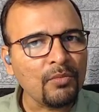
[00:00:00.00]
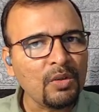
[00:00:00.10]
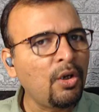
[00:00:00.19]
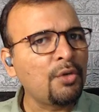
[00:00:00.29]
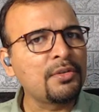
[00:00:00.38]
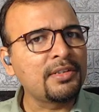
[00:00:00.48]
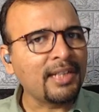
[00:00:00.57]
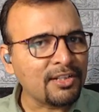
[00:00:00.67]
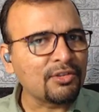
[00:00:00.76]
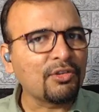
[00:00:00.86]
or which is
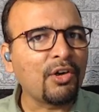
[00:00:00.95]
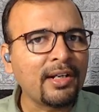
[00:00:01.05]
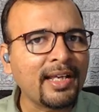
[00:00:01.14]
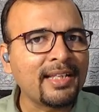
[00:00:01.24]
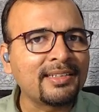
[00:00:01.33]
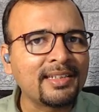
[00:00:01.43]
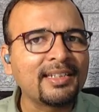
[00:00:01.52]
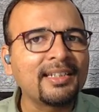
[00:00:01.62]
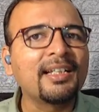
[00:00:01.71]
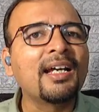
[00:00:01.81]
also called as
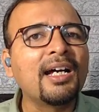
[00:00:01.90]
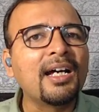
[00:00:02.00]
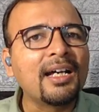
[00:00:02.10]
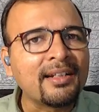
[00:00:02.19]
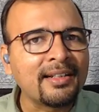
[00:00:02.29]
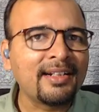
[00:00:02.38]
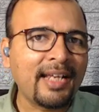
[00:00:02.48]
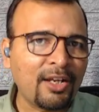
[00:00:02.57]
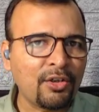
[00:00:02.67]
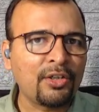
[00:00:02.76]
the read
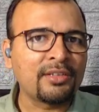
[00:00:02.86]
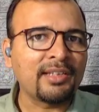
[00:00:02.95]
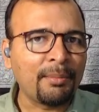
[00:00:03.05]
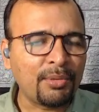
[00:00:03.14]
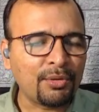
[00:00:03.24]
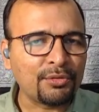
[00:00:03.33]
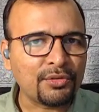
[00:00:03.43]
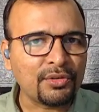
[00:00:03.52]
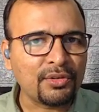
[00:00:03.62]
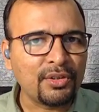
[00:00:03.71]
across
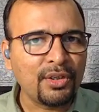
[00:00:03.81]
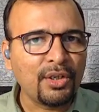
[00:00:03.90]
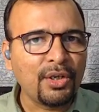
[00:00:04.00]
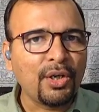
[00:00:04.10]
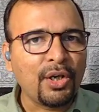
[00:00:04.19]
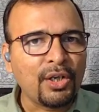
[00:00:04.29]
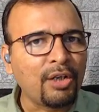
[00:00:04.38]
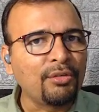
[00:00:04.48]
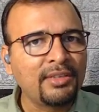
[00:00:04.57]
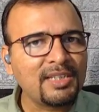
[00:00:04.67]
approach. Now
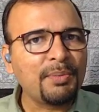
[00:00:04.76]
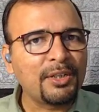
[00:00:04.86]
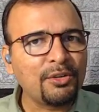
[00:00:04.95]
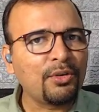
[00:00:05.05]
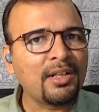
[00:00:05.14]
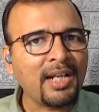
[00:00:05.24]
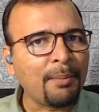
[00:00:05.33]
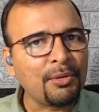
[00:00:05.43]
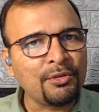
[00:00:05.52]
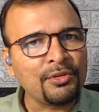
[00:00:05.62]
this particular
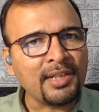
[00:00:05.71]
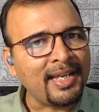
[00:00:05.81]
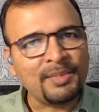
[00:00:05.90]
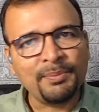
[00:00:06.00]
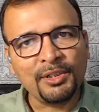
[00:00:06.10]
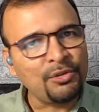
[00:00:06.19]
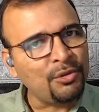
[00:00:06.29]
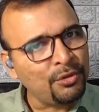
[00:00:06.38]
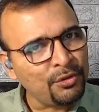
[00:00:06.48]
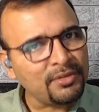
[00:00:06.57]
approach has been
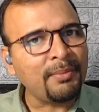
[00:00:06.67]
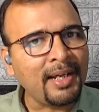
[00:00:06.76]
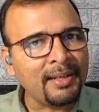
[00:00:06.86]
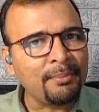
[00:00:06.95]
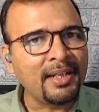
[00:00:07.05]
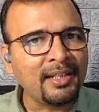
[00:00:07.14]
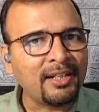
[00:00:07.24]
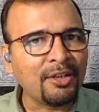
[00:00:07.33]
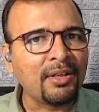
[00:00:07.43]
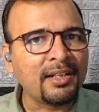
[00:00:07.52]
used by many
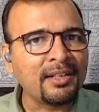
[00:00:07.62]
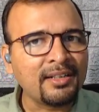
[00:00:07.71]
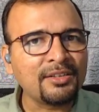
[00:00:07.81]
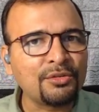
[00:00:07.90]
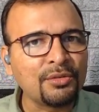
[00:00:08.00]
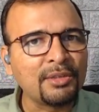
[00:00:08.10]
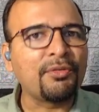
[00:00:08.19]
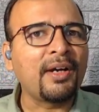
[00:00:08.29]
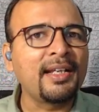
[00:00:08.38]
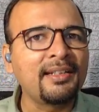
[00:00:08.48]
regulators to
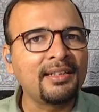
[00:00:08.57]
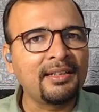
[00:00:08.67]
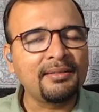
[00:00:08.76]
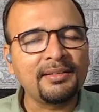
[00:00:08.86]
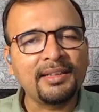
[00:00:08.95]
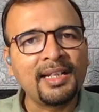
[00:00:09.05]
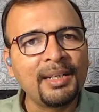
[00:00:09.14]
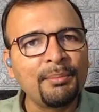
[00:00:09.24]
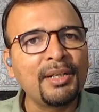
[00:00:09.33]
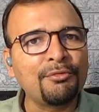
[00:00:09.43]
define the
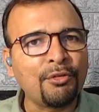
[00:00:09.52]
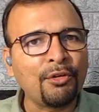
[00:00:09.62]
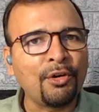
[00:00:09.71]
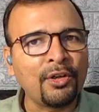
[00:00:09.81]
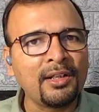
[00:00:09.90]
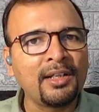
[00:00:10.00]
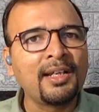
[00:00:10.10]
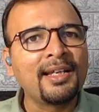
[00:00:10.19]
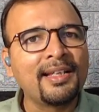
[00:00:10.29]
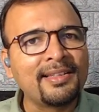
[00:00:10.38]
limit for
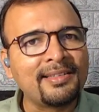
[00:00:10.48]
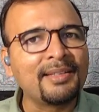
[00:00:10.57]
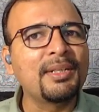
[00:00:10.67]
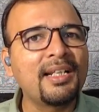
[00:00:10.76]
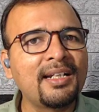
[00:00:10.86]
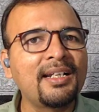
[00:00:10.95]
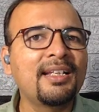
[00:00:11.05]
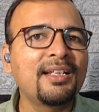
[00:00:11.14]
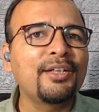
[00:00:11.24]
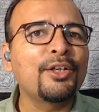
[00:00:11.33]

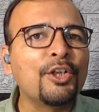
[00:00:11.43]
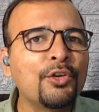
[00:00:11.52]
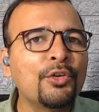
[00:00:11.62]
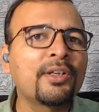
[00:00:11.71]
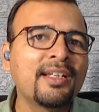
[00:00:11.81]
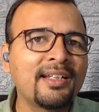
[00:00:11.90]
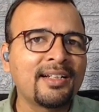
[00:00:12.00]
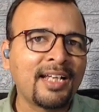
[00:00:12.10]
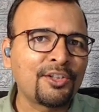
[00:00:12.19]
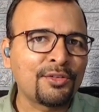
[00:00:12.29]
similarly looking
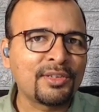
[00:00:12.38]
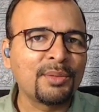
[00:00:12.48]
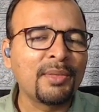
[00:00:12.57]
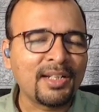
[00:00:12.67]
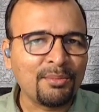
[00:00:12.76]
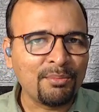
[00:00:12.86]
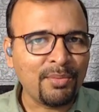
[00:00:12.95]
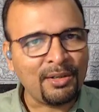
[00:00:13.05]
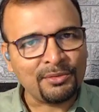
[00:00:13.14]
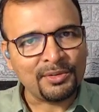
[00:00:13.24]
nitrosamine
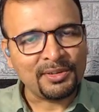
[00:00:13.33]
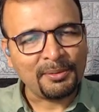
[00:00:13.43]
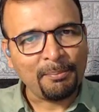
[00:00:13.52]
compounds.